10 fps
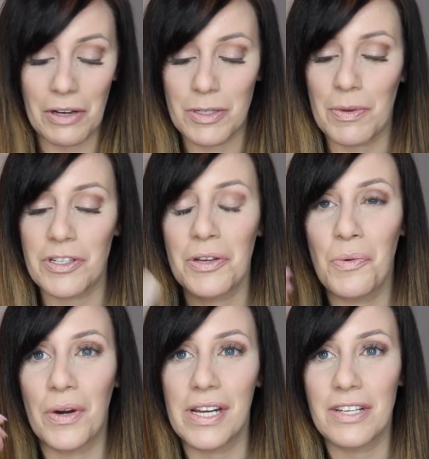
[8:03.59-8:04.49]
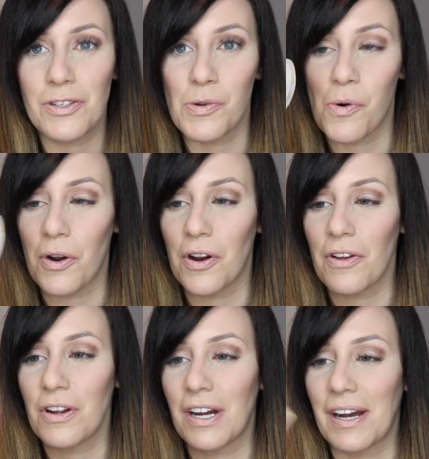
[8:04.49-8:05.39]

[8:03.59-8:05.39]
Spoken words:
especially what is your